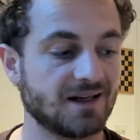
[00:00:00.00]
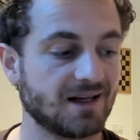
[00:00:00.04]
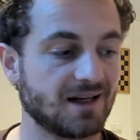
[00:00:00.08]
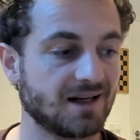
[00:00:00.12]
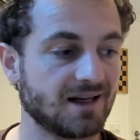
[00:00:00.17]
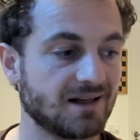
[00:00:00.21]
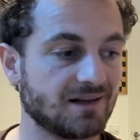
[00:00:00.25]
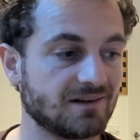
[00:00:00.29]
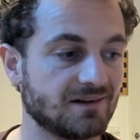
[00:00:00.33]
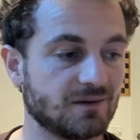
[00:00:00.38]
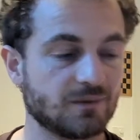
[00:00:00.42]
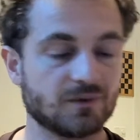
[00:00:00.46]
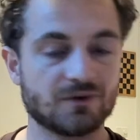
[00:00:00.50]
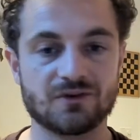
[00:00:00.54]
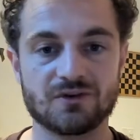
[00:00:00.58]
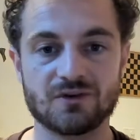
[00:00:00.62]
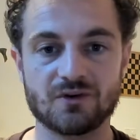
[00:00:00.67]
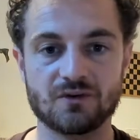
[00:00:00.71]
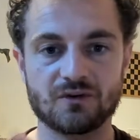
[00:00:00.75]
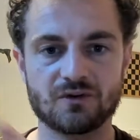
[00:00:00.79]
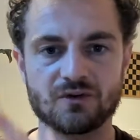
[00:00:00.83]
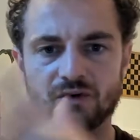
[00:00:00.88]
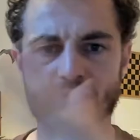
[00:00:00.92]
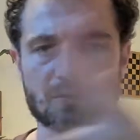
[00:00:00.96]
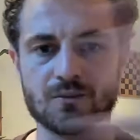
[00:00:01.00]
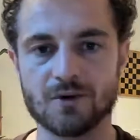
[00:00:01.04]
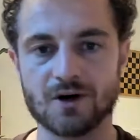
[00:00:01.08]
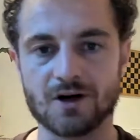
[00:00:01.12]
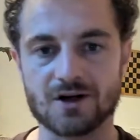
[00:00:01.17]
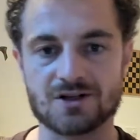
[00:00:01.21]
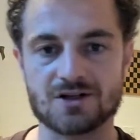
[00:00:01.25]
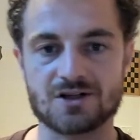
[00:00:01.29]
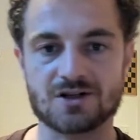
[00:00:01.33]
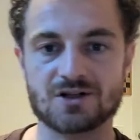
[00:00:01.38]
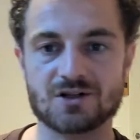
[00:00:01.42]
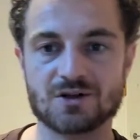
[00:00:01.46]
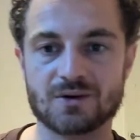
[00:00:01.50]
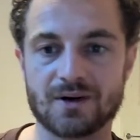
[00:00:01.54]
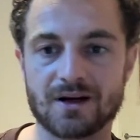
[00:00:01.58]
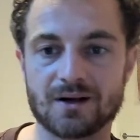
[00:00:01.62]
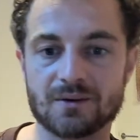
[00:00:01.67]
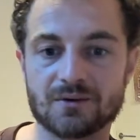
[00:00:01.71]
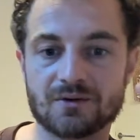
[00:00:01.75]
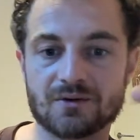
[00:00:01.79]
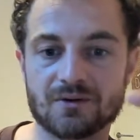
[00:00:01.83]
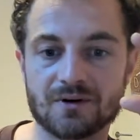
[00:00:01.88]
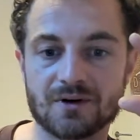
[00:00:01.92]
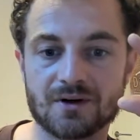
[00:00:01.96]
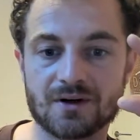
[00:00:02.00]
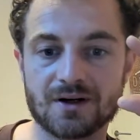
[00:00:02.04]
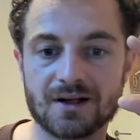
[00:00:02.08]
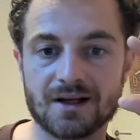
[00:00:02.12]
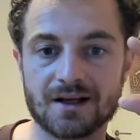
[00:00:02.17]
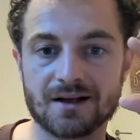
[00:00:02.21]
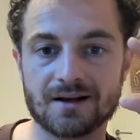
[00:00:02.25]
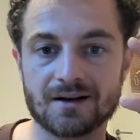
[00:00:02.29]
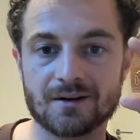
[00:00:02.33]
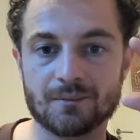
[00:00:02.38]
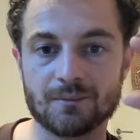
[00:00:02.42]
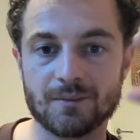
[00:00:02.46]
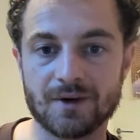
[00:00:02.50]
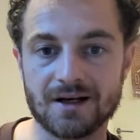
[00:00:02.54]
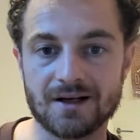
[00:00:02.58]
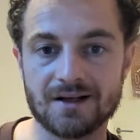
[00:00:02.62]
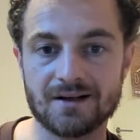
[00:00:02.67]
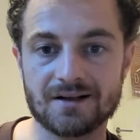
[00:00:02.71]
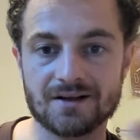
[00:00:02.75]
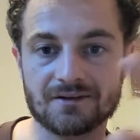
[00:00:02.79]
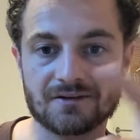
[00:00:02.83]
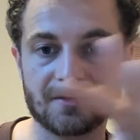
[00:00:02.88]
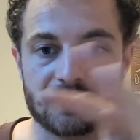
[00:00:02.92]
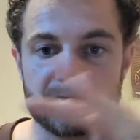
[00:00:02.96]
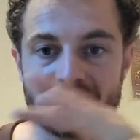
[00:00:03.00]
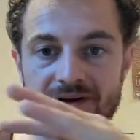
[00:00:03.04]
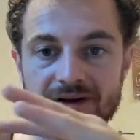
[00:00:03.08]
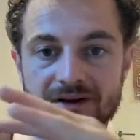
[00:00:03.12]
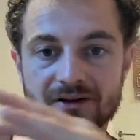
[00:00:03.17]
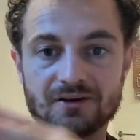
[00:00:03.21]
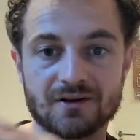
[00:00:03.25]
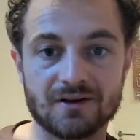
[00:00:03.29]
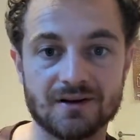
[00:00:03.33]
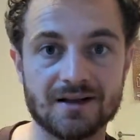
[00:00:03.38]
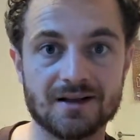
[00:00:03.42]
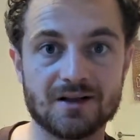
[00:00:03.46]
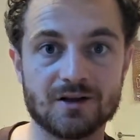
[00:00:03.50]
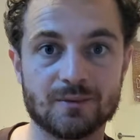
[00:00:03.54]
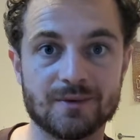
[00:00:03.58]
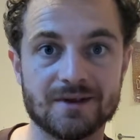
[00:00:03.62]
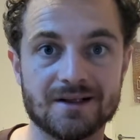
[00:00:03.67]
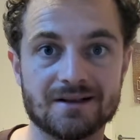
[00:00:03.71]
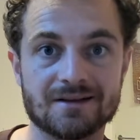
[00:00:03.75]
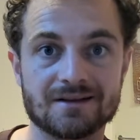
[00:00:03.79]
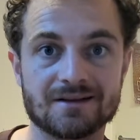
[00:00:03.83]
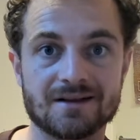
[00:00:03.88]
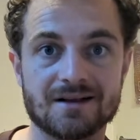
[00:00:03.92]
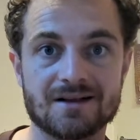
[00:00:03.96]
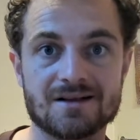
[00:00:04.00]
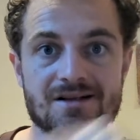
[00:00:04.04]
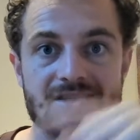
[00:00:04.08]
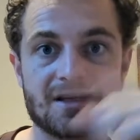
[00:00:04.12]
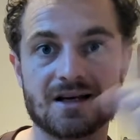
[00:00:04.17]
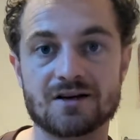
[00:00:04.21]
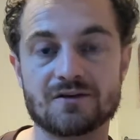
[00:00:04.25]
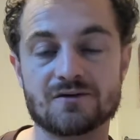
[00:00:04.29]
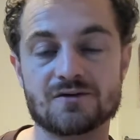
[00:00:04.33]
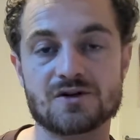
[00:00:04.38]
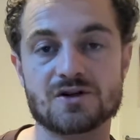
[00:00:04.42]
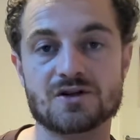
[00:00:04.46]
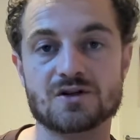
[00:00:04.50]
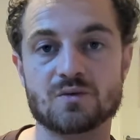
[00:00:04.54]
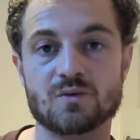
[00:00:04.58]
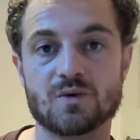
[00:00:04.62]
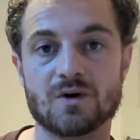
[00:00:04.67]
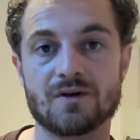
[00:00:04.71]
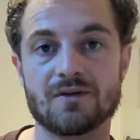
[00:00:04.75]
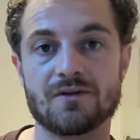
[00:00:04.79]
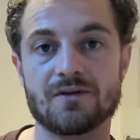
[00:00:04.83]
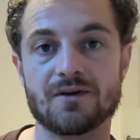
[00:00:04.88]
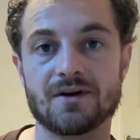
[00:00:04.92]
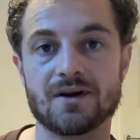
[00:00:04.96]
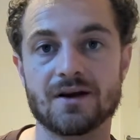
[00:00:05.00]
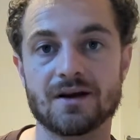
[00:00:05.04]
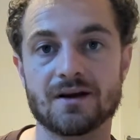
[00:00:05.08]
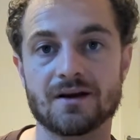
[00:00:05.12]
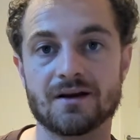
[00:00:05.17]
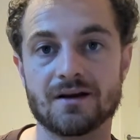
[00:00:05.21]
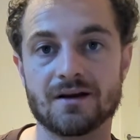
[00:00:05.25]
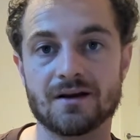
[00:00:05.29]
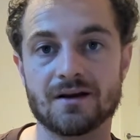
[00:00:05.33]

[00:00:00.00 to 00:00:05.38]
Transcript: And it was just too much. So I was learning many different things a little bit instead of just one thing